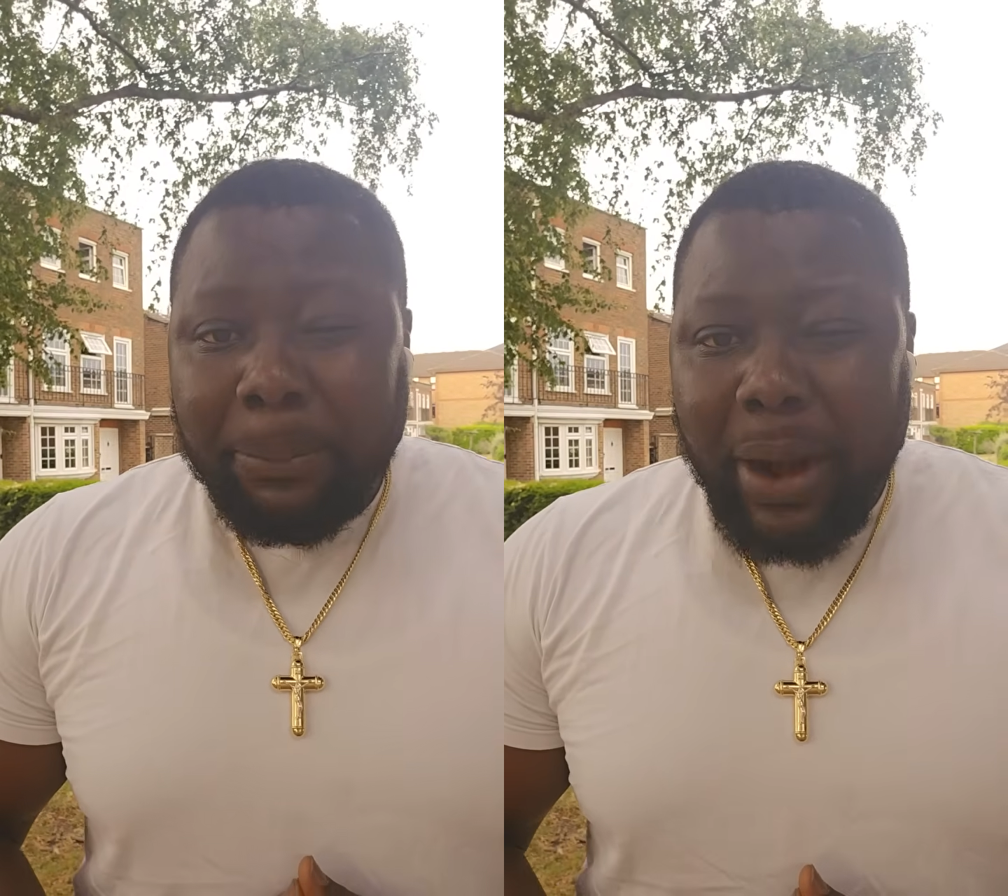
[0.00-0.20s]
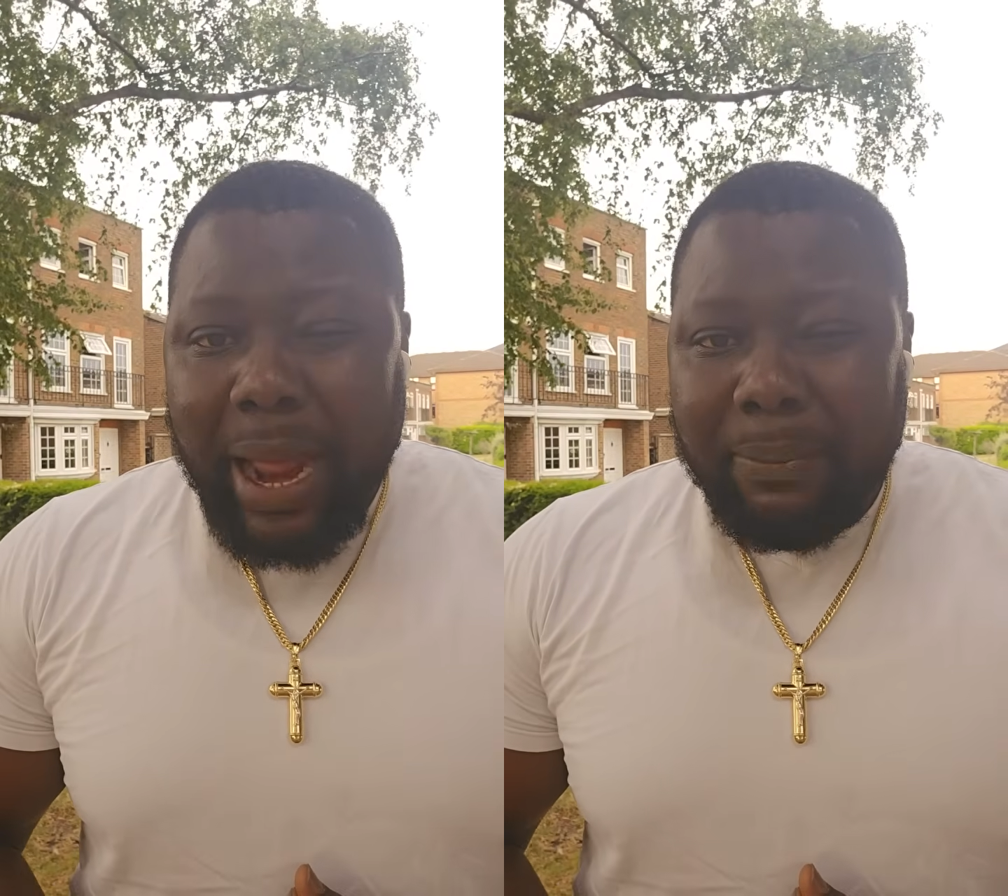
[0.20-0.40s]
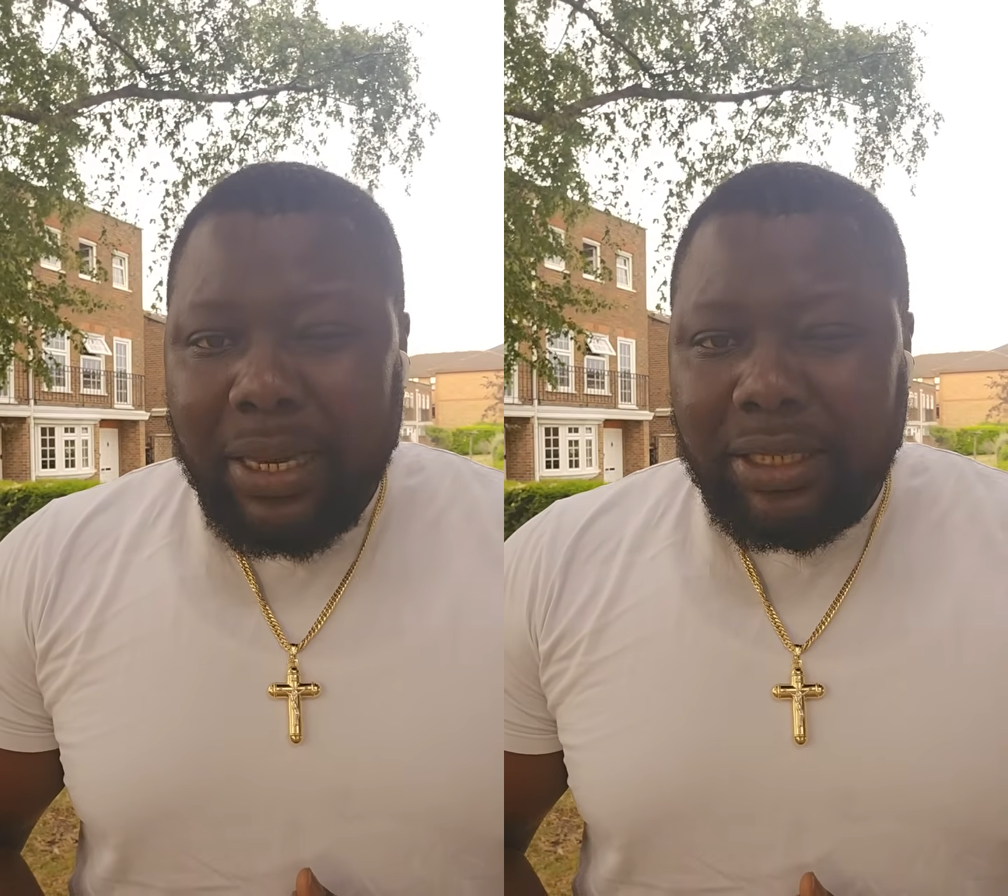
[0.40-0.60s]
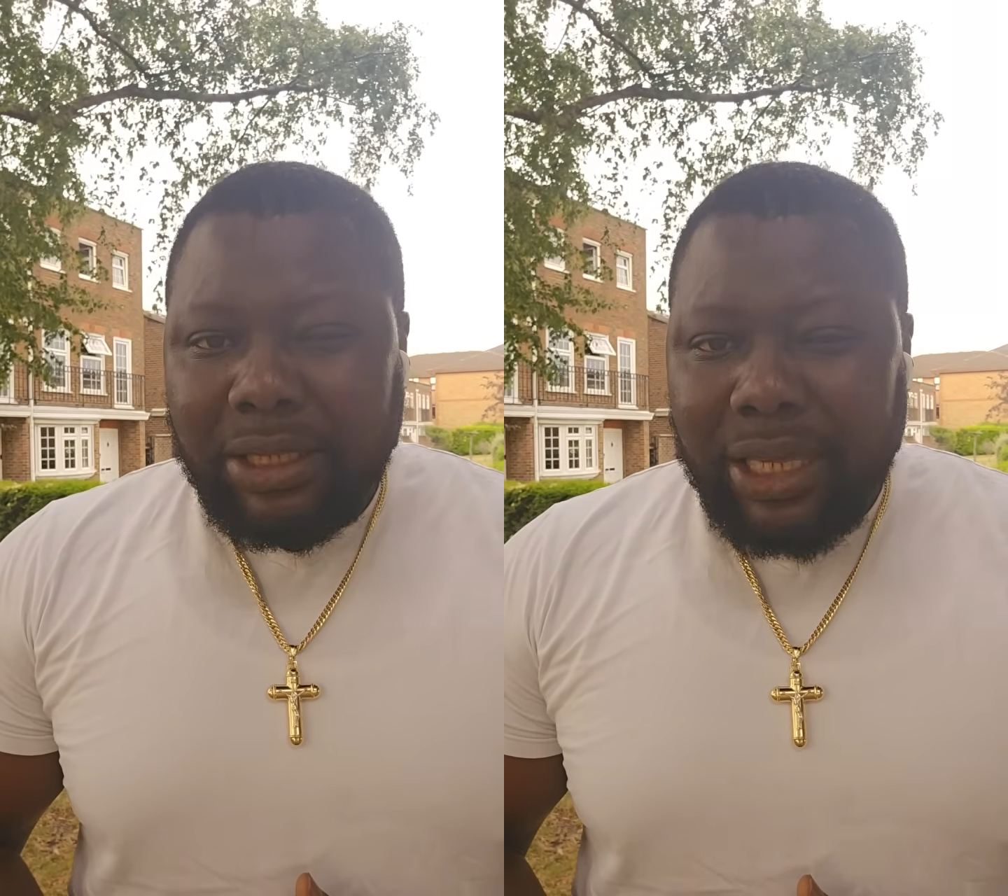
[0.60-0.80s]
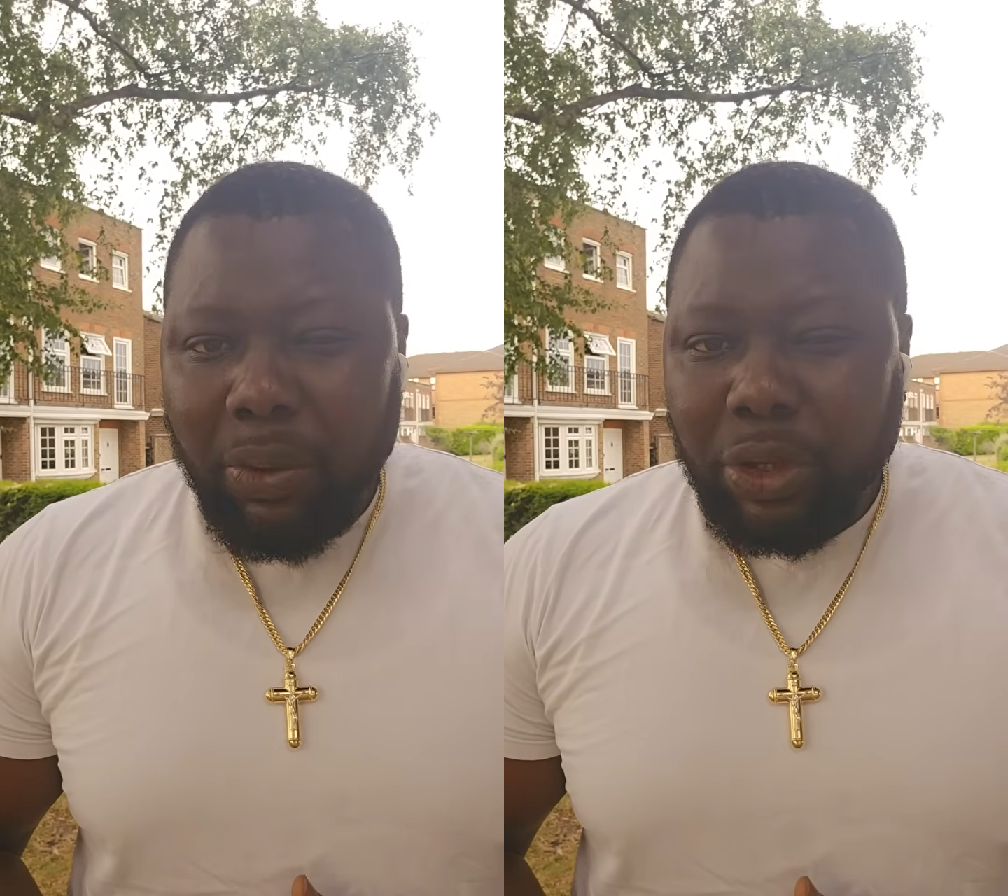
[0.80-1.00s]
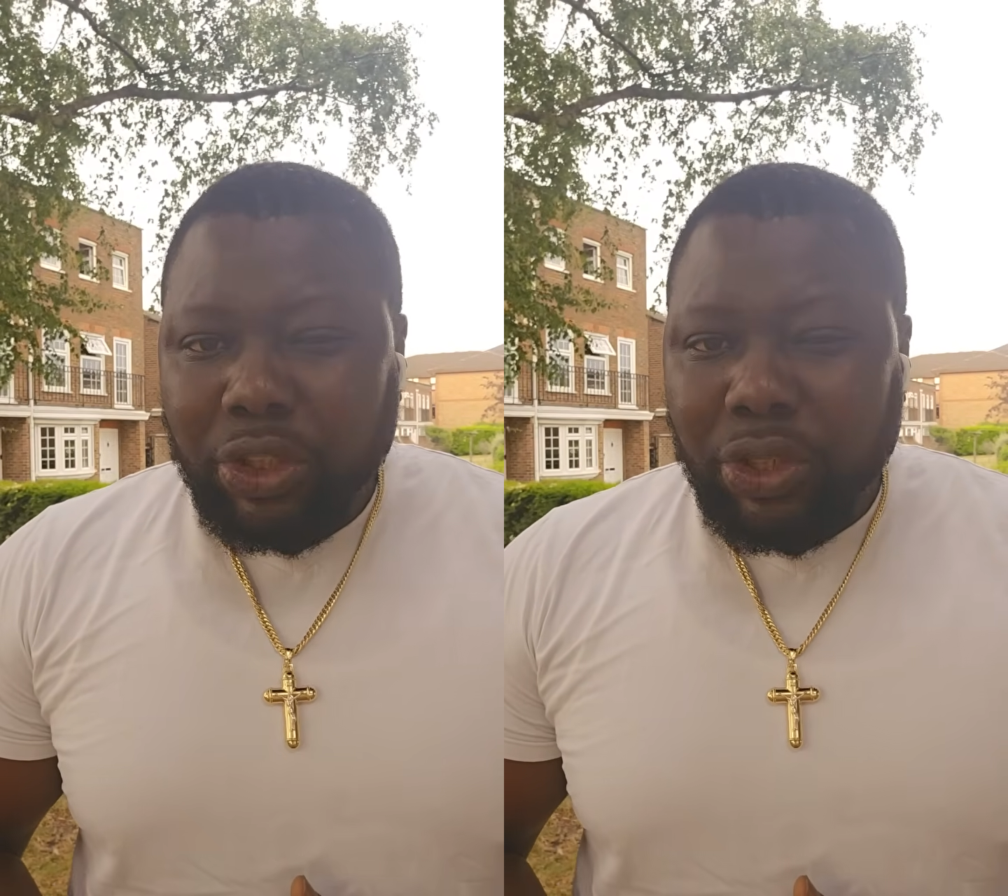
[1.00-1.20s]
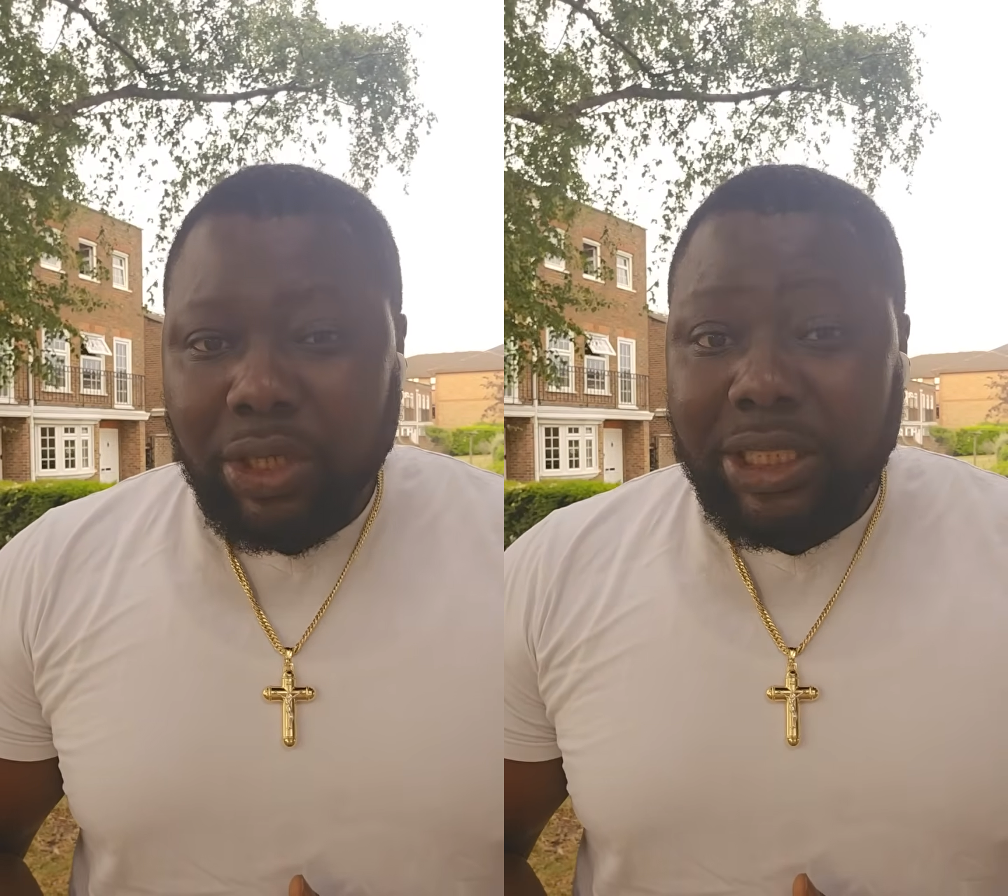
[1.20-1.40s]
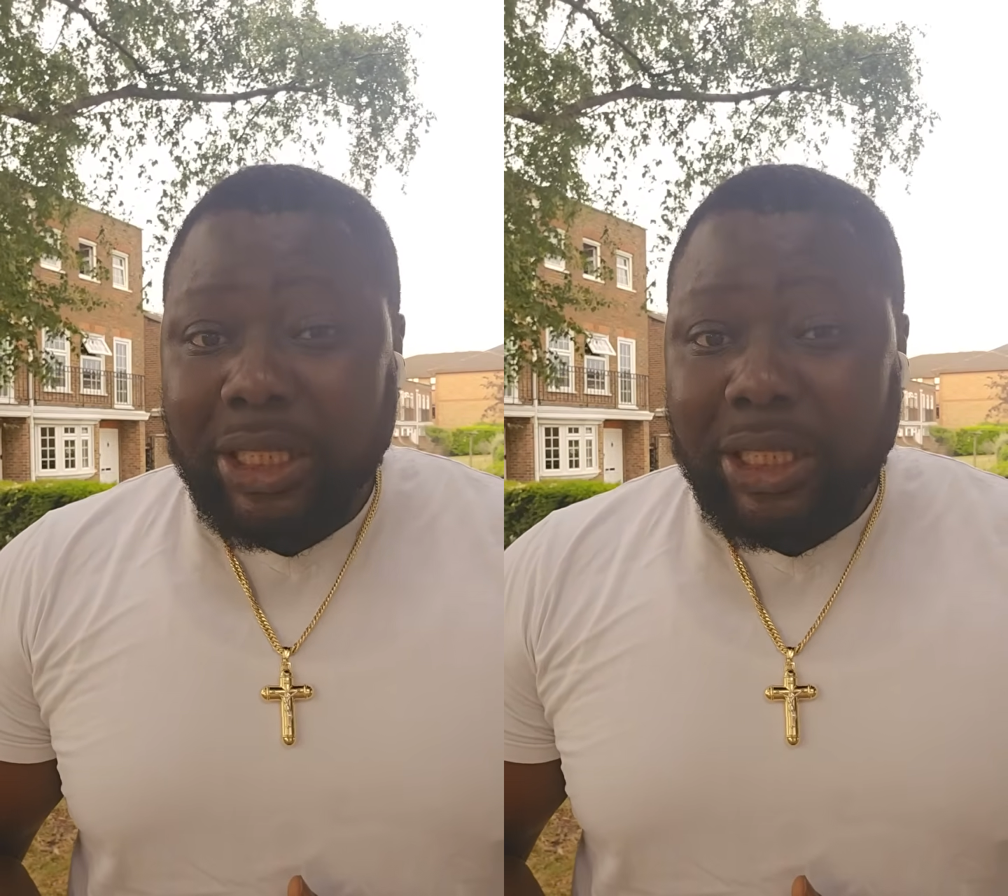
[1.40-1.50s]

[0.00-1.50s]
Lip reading: Prime Minister was just